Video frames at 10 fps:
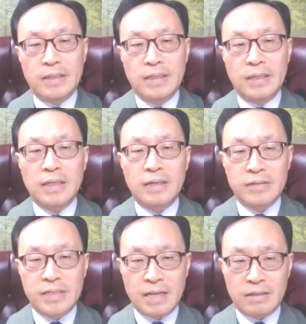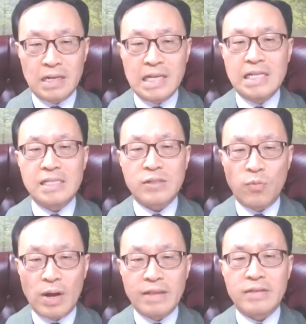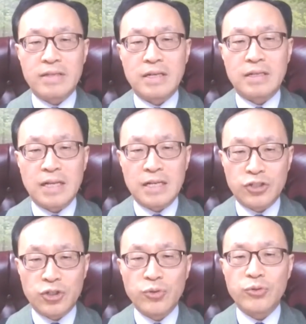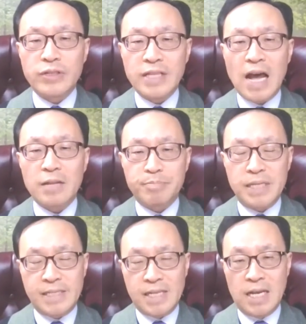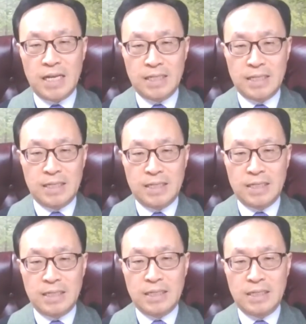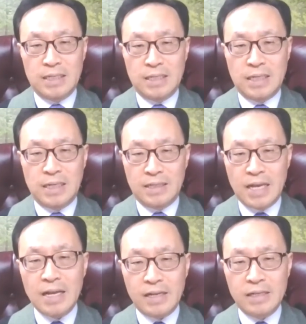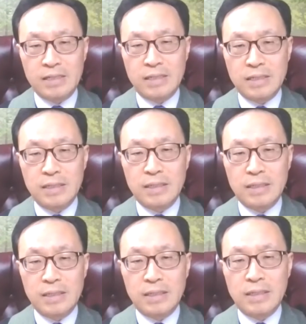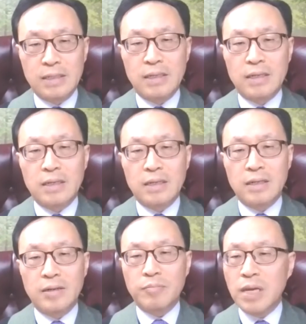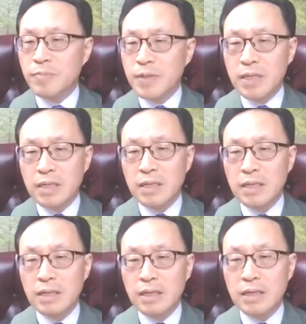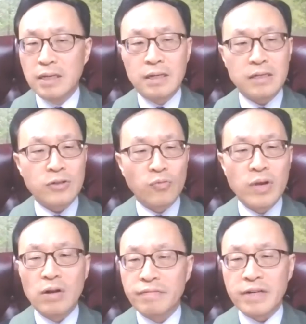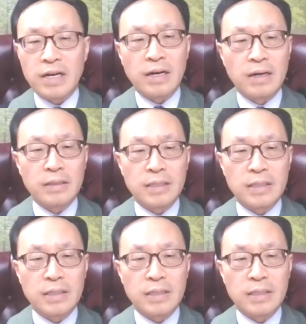And there is at least one thing that should not be said, and that is, maybe it is the will of God.